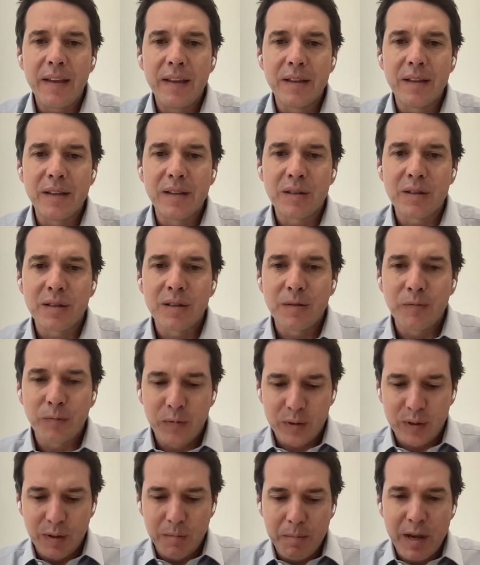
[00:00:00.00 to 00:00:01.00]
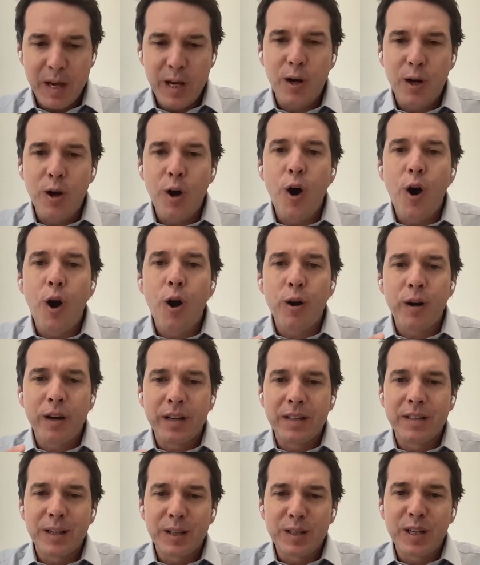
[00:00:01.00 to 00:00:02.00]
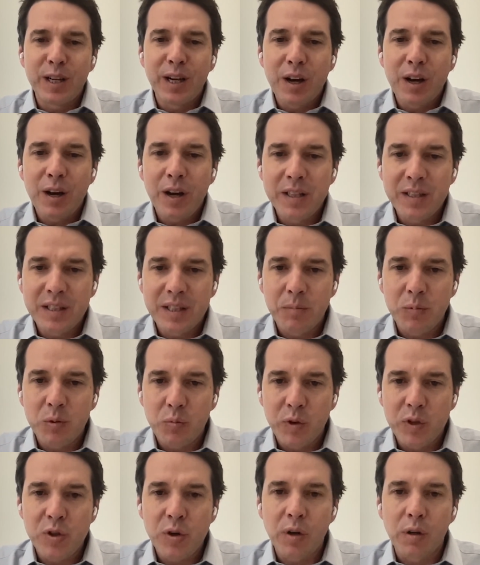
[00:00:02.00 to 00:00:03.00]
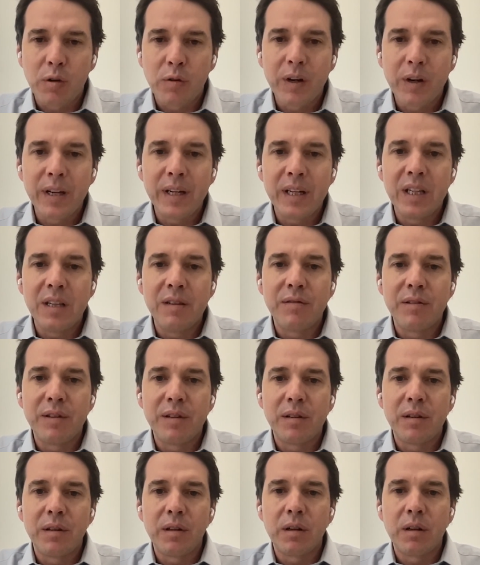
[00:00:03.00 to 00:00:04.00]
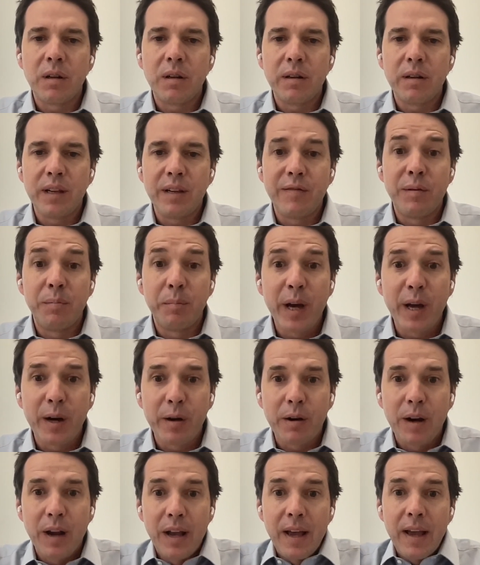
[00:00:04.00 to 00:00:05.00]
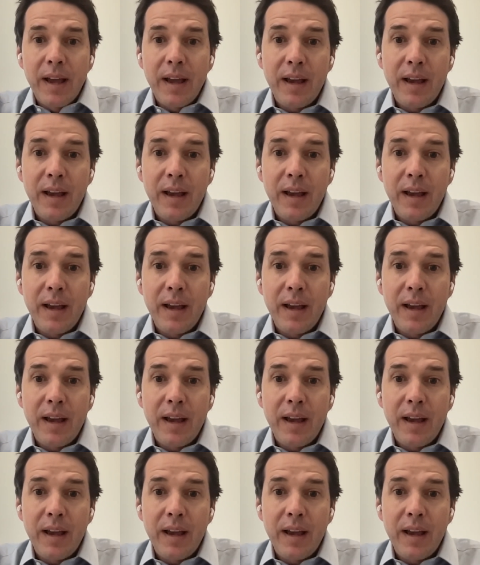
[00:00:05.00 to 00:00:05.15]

is to make our existing concepts, which are great, even better.